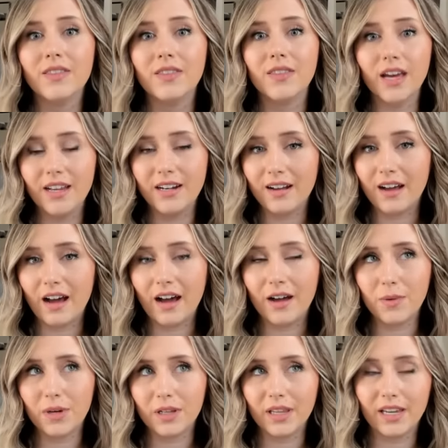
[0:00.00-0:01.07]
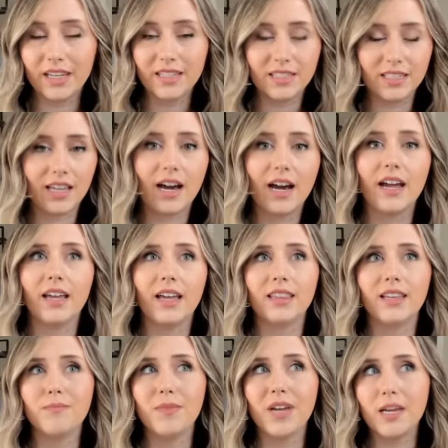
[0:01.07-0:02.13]
then I would click into that
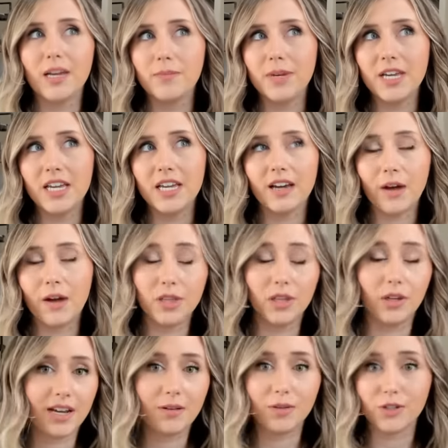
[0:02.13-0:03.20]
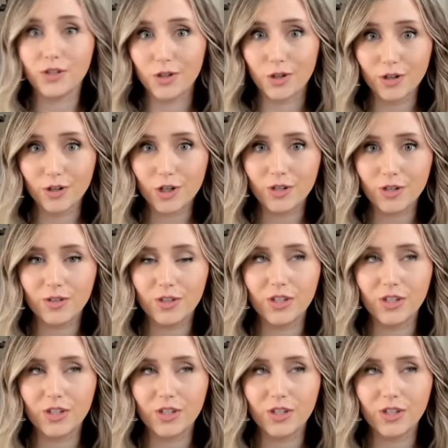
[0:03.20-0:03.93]
and then maybe I would look down the search.